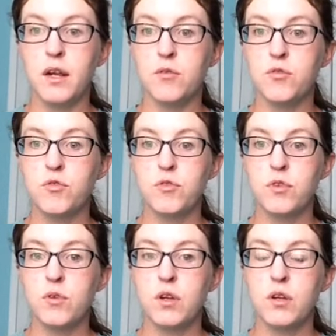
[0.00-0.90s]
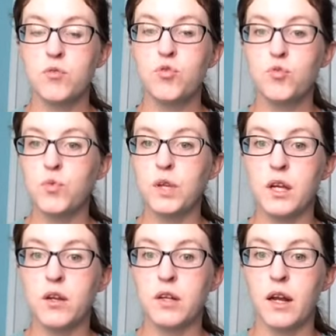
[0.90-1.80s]
It was just really
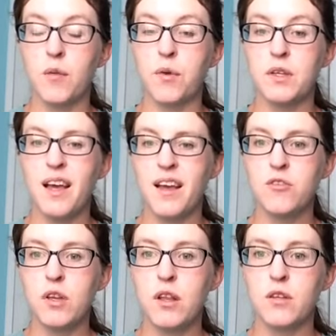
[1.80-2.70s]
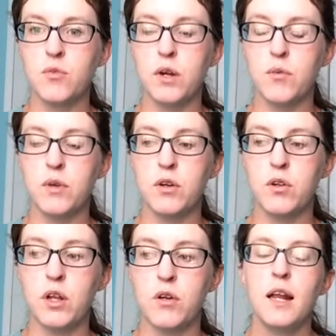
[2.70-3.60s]
irritating because I actually like to wear winter
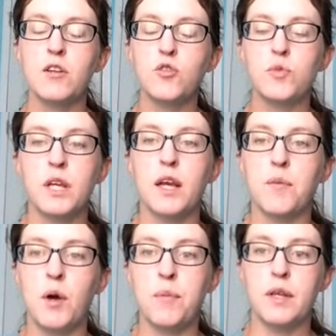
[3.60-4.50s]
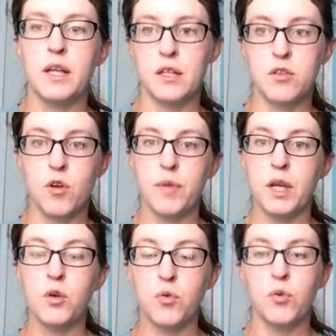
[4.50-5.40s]
clothes. I'm hoping that it's going to be
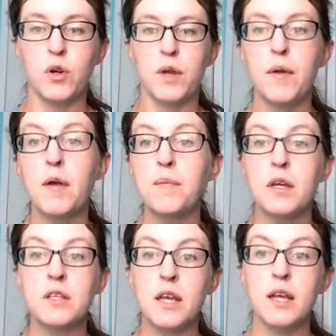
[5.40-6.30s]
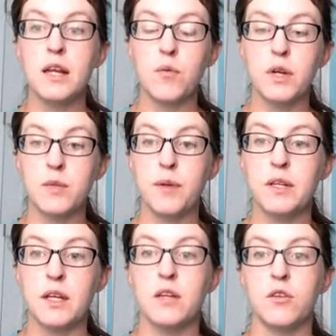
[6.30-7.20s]
cooler. And I'm not saying I want it to be
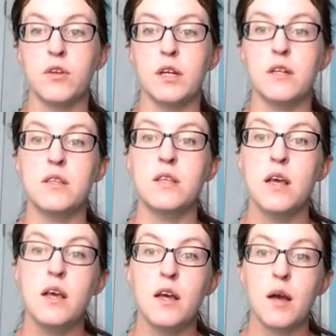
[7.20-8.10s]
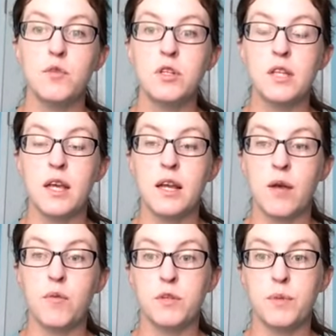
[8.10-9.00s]
10 degrees. I'm just saying
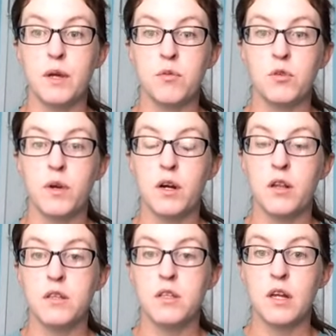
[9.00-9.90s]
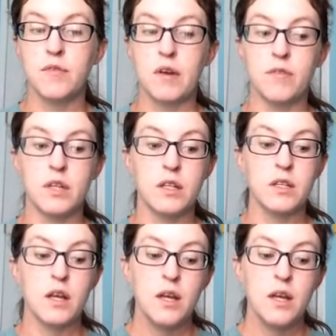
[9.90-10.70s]
I want to be able to wear all this stuff I've knit.